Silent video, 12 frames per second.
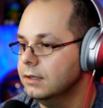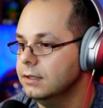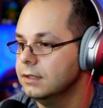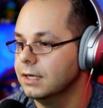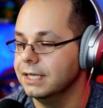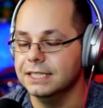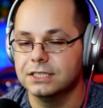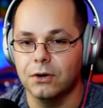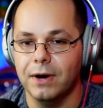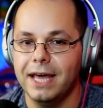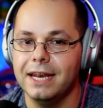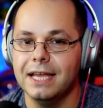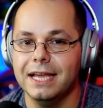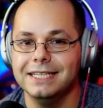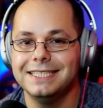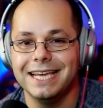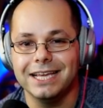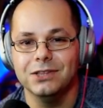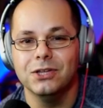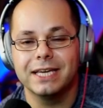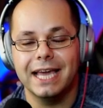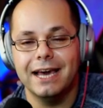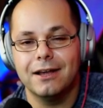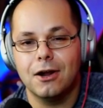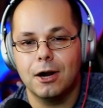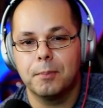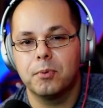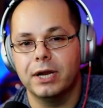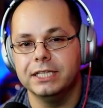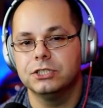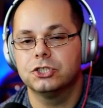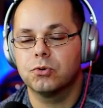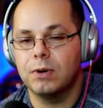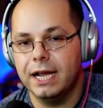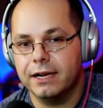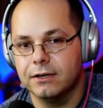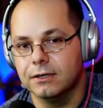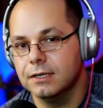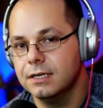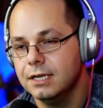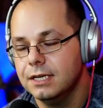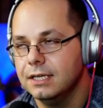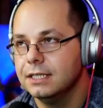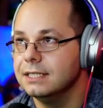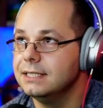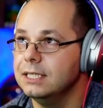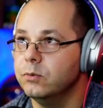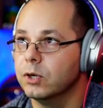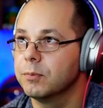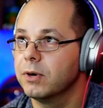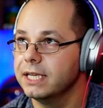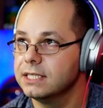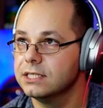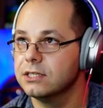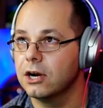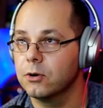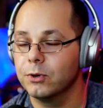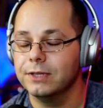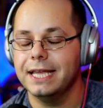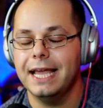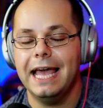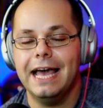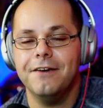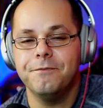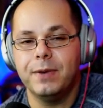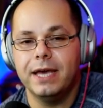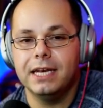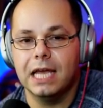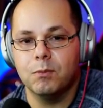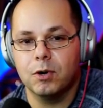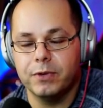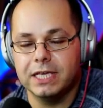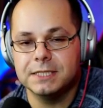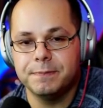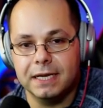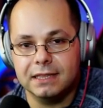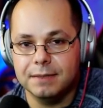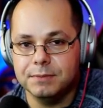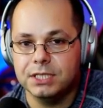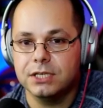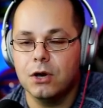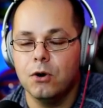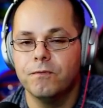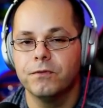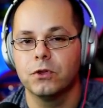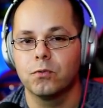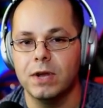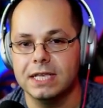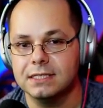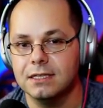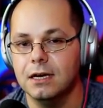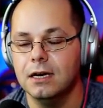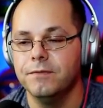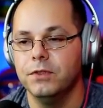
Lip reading: All right, let's go ahead and take a look at our price tracker to see where prices are, where they have been, and where we expect them to go for the rest of the